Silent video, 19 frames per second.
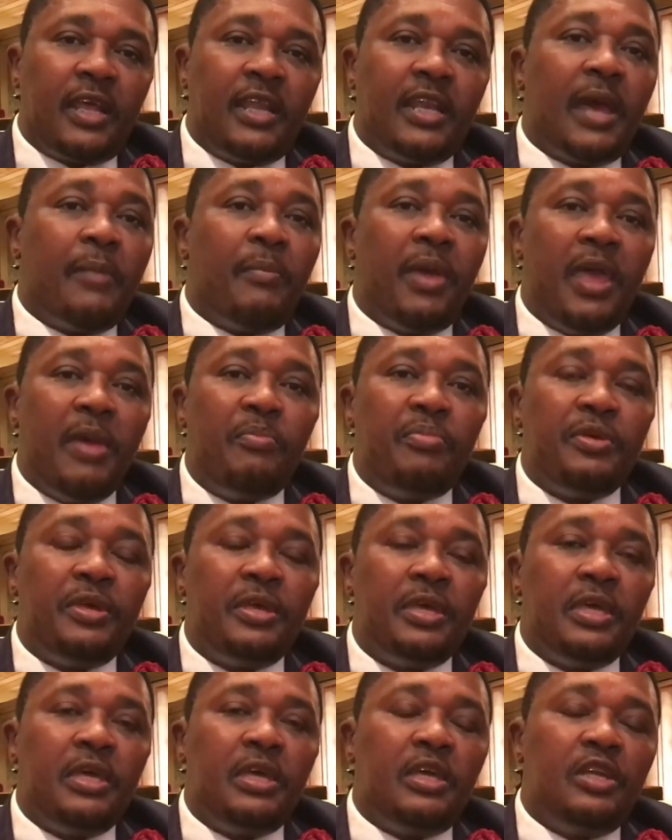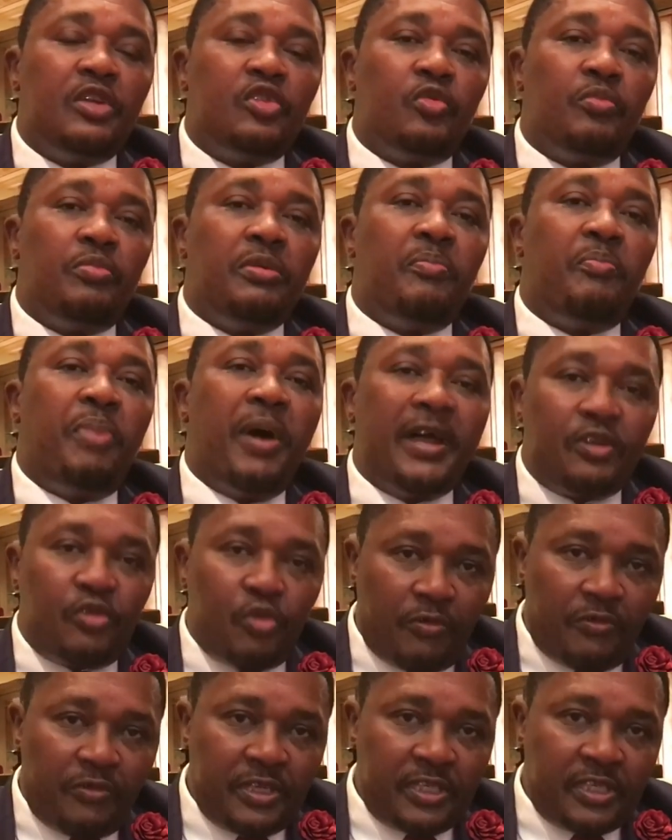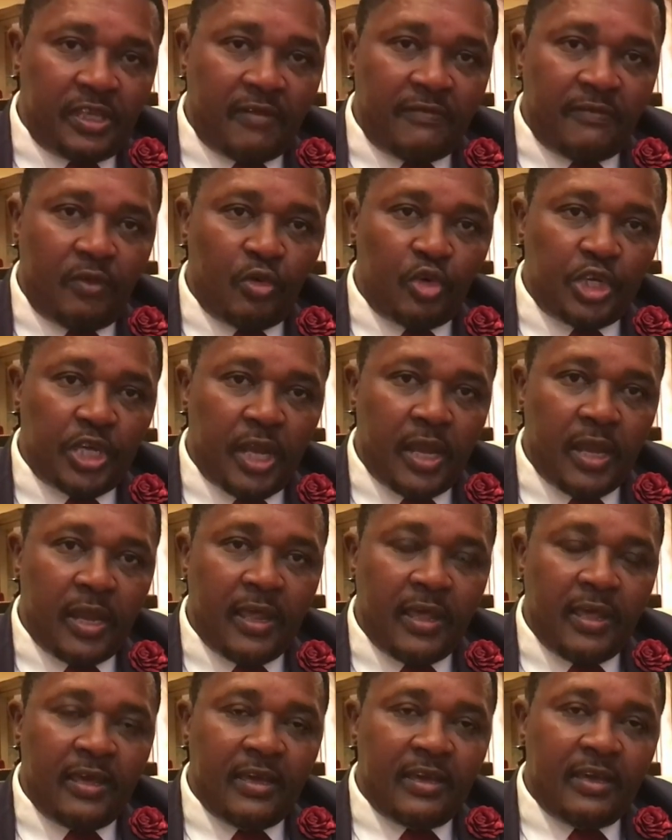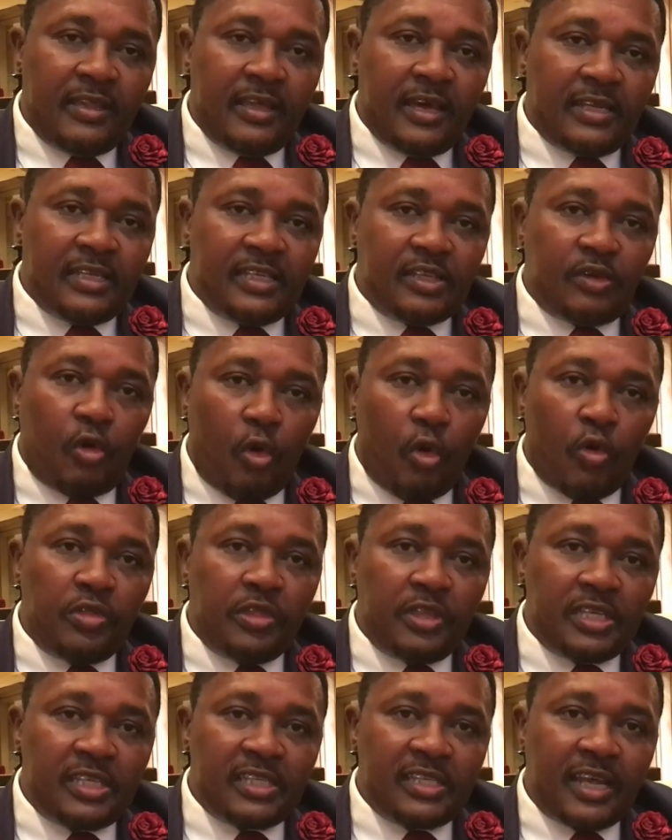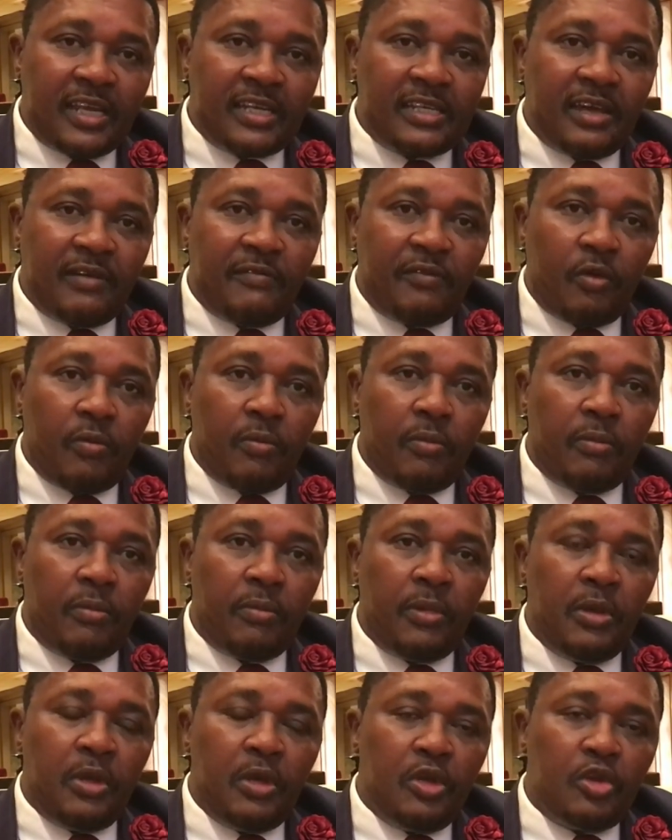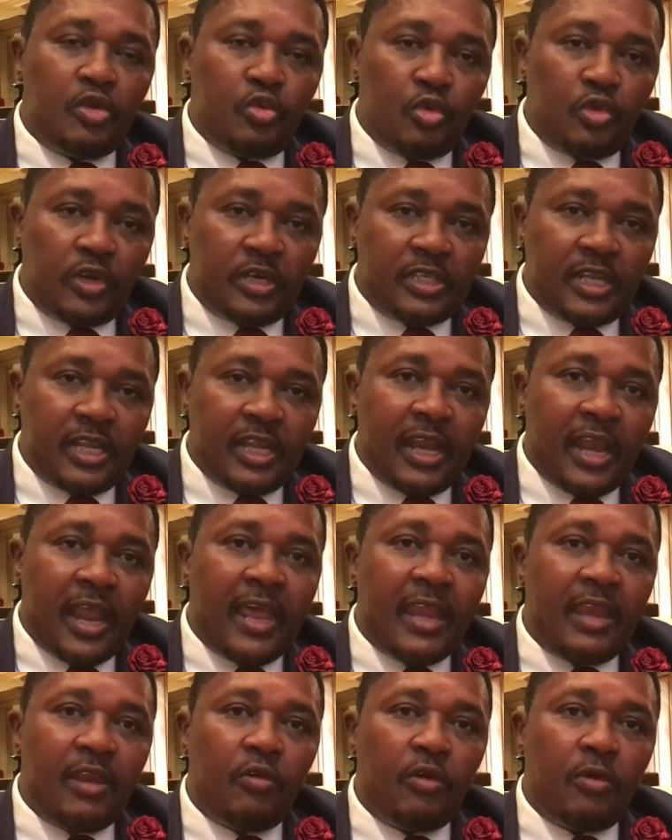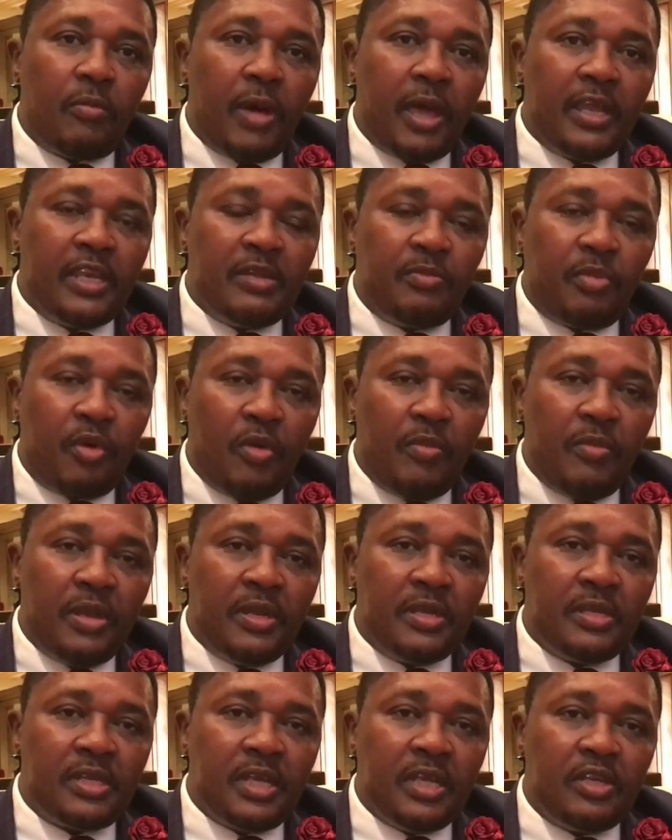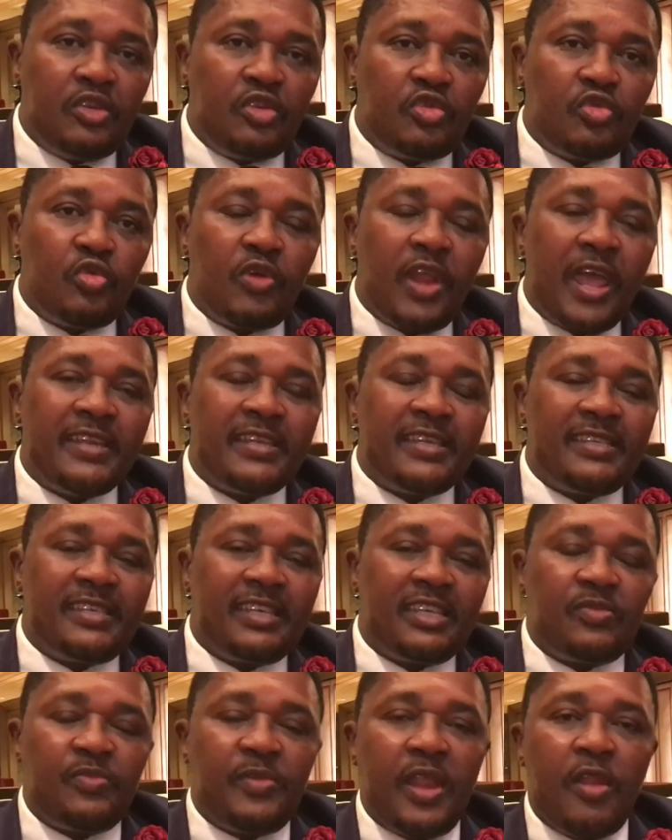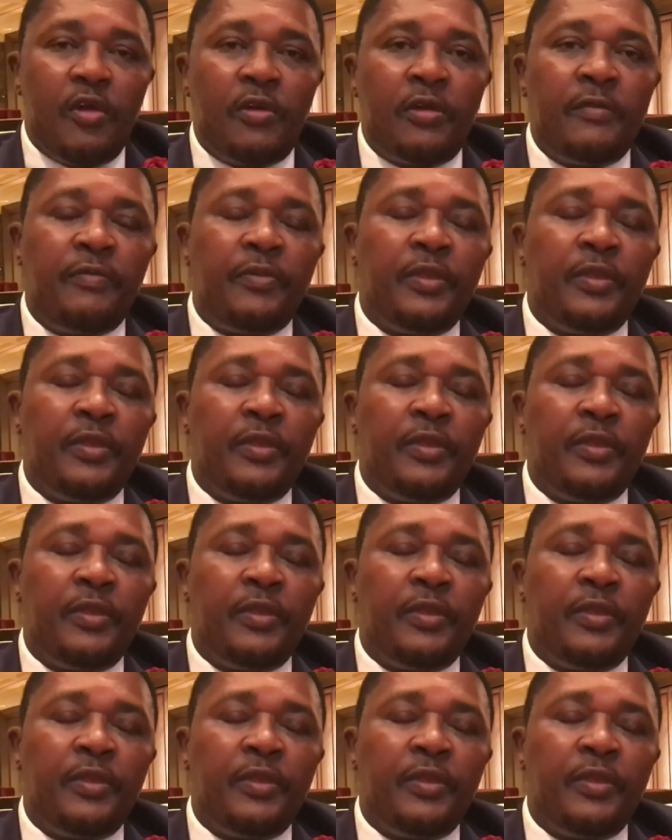And I'm happy to be part of this revolution that has grown this sector from 2009 on my deployment at 296 million